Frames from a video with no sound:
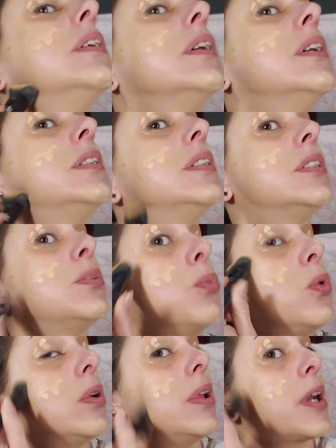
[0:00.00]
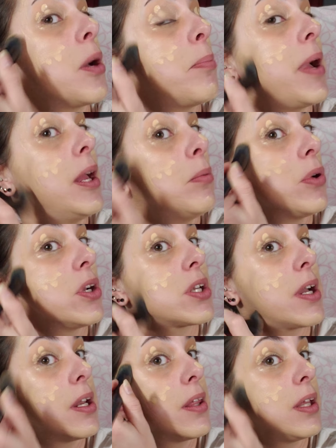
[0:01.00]
It's just more like a paintbrush
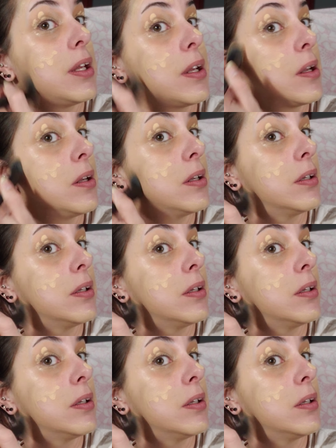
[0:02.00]
kind of thing.